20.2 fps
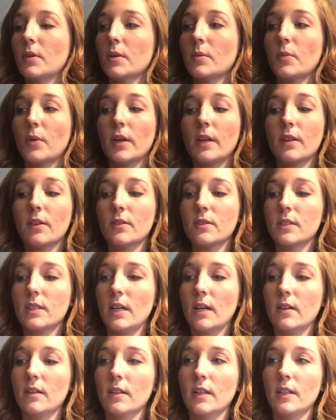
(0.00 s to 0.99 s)
going to break those
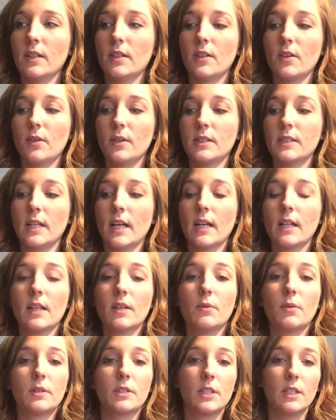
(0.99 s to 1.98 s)
down and let you know
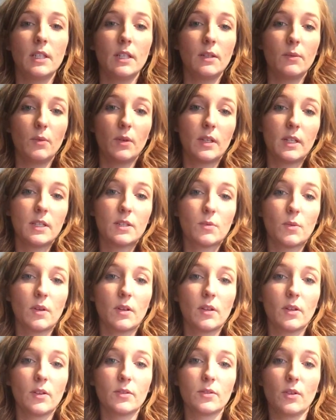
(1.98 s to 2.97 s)
exactly what each one
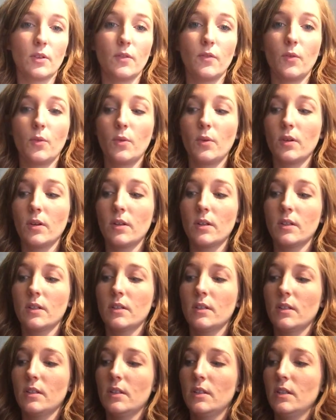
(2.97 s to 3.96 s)
of those are for.
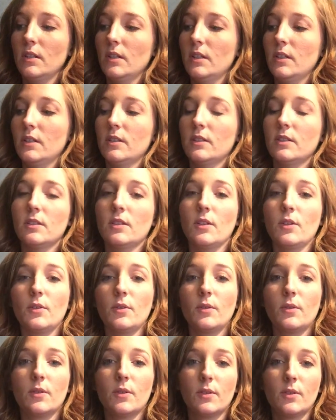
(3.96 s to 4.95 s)

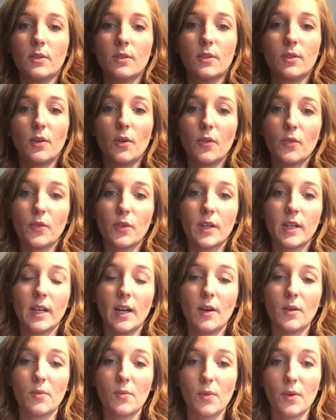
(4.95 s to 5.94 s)
So don't freak
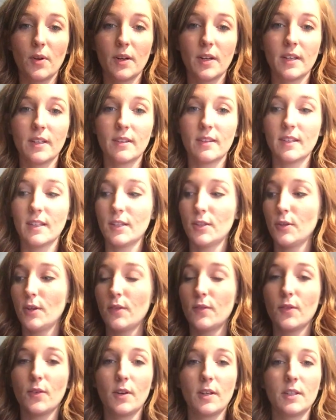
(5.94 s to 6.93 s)
out and worry and think you
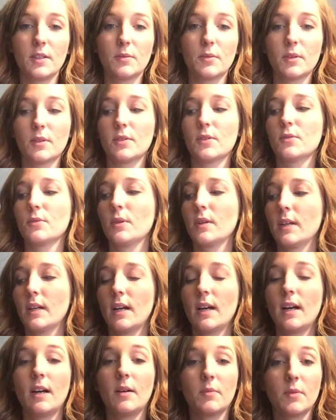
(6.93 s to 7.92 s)
have no idea what you're
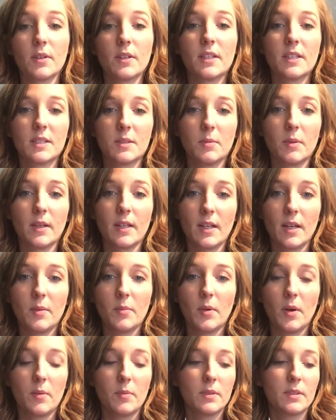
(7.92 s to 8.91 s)
doing. I'm going to explain it, I
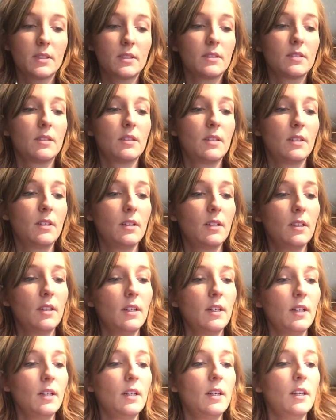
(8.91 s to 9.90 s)
promise.
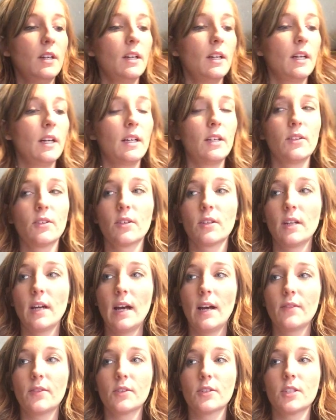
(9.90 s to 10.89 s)
You're going
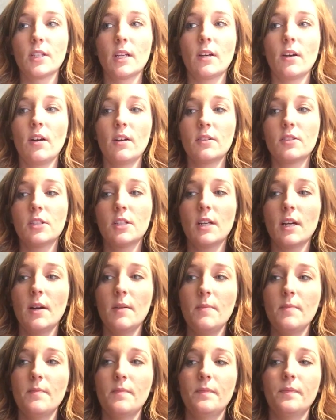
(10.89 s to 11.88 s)
to have your Shakeology cup.